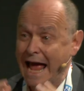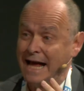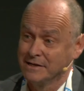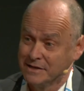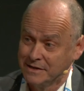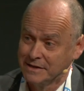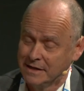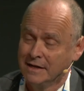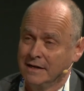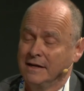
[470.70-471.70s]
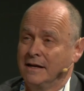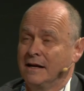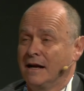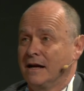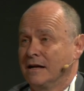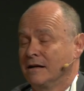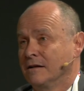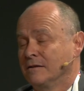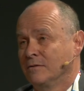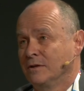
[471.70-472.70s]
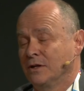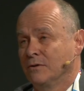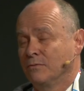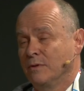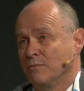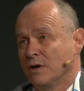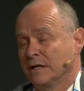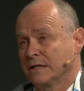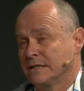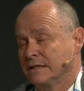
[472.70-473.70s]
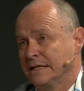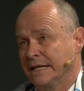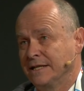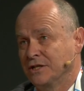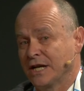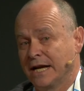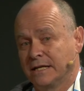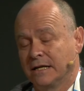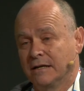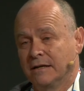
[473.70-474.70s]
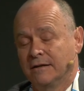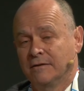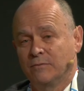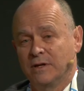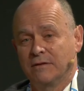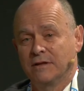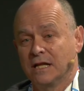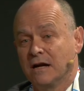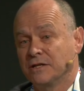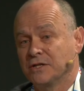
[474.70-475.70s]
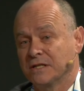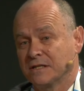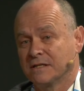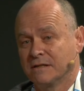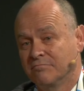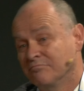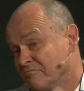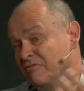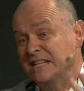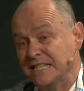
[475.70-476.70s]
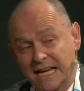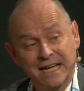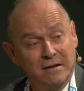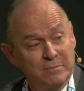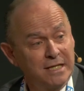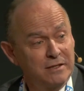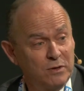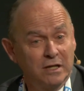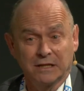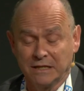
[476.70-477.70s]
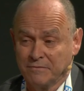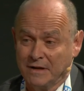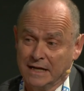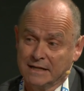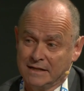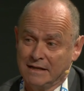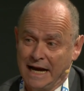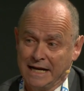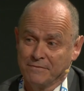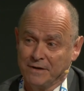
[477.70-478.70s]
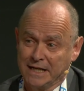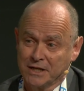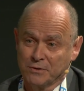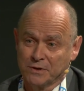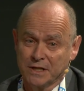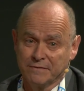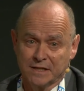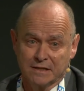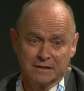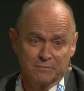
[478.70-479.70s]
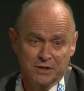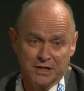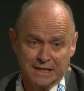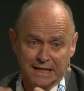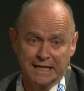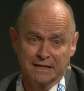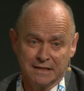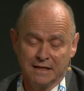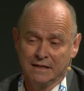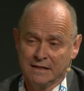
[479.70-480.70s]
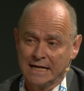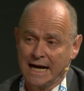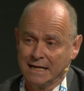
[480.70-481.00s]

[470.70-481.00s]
and. Uh, you know, we worked in China with the largest fintech company in the world, in effect, and financial services, which is linked to